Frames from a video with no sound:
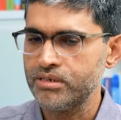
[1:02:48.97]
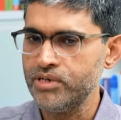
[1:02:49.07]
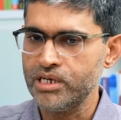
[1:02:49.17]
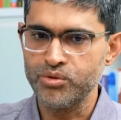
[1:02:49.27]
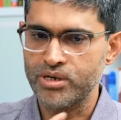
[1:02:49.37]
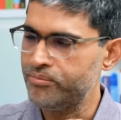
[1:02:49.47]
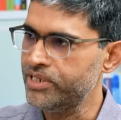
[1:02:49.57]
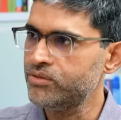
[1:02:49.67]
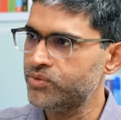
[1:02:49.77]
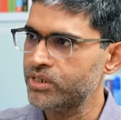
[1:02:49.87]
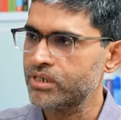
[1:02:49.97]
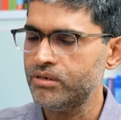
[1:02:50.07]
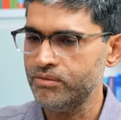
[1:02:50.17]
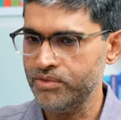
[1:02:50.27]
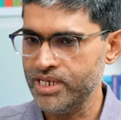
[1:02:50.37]
We'll do complete work.
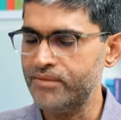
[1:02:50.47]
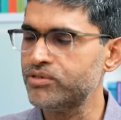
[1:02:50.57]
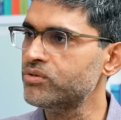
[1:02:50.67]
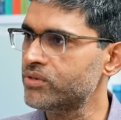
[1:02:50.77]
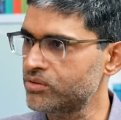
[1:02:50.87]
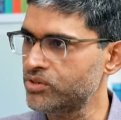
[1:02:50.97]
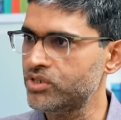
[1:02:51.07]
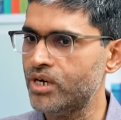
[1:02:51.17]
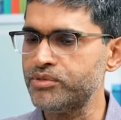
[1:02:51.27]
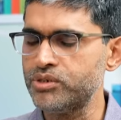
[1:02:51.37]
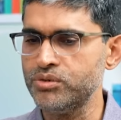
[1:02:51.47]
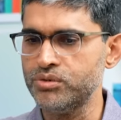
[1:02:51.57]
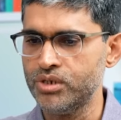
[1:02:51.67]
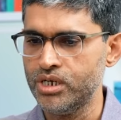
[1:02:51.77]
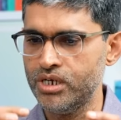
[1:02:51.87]
mm hmm We have to do a good job to